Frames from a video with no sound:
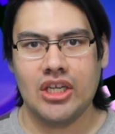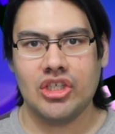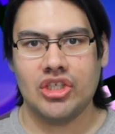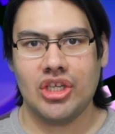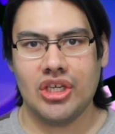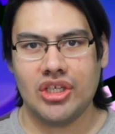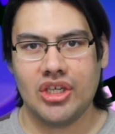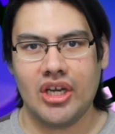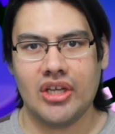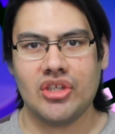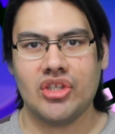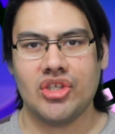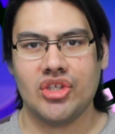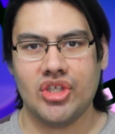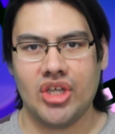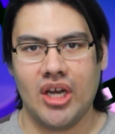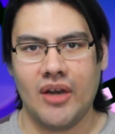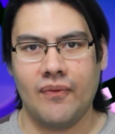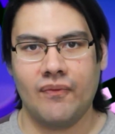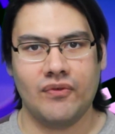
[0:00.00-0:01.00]
She does
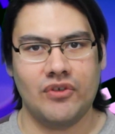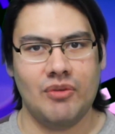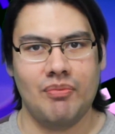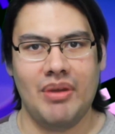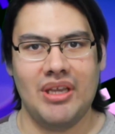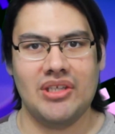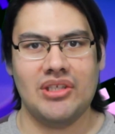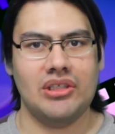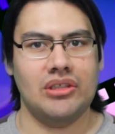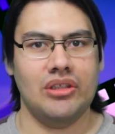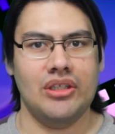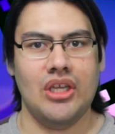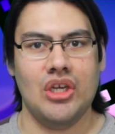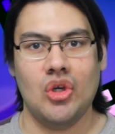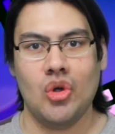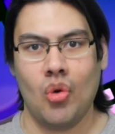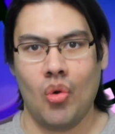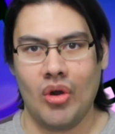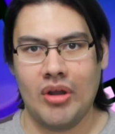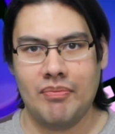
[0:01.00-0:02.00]
stuff to basically
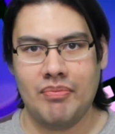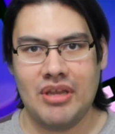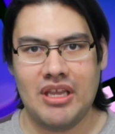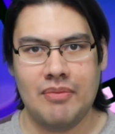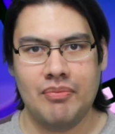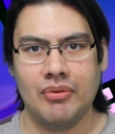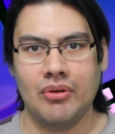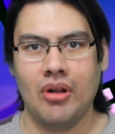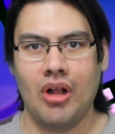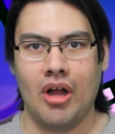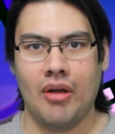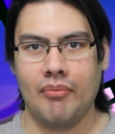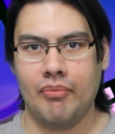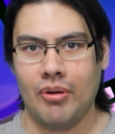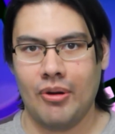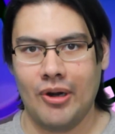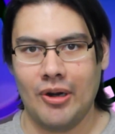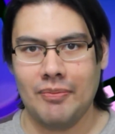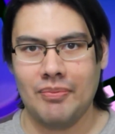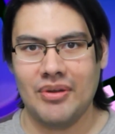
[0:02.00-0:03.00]
annoy people on
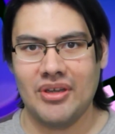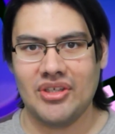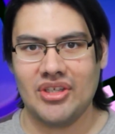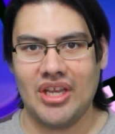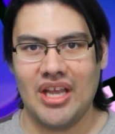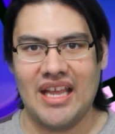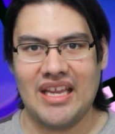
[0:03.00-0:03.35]
purpose,